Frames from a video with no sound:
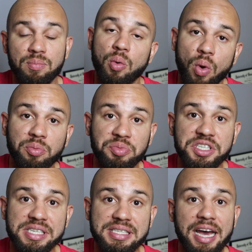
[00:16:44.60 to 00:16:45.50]
But what we
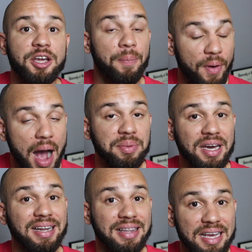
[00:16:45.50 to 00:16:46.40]
just say, you're probably
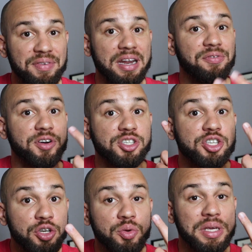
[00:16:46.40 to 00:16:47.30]
going to live in it for
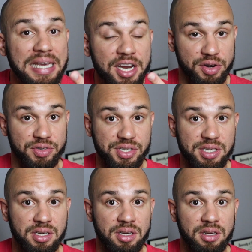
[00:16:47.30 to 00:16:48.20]
2
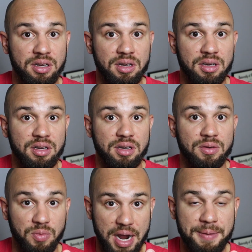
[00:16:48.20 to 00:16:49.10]
years.
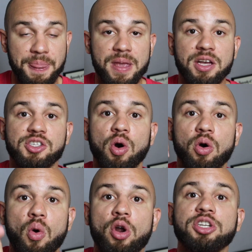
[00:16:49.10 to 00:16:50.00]
Right? So
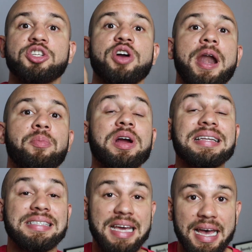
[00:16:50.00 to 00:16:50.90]
in order to try to
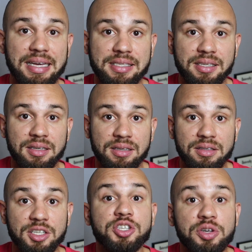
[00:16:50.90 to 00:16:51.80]
predict
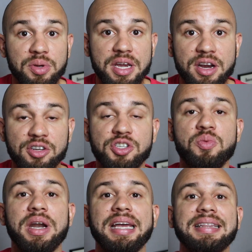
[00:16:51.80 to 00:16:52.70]
the 2 years, you
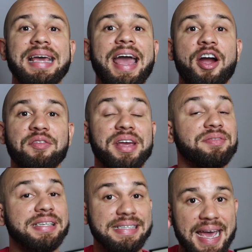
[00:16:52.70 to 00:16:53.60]
want to get the ARV of
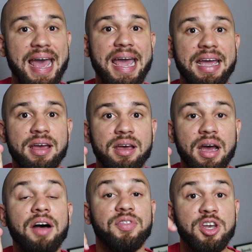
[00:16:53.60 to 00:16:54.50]
today,
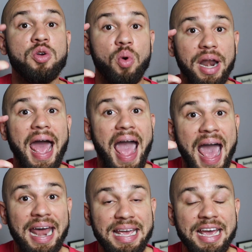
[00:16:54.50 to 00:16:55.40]
and then you want to
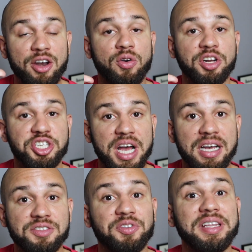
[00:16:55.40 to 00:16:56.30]
add in or
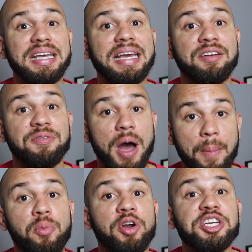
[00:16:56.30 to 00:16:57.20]
adjust for the
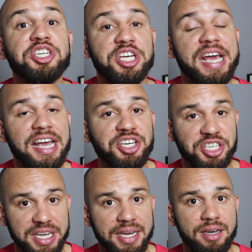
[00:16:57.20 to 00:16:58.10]

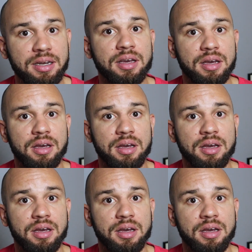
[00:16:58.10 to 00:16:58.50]
appreciation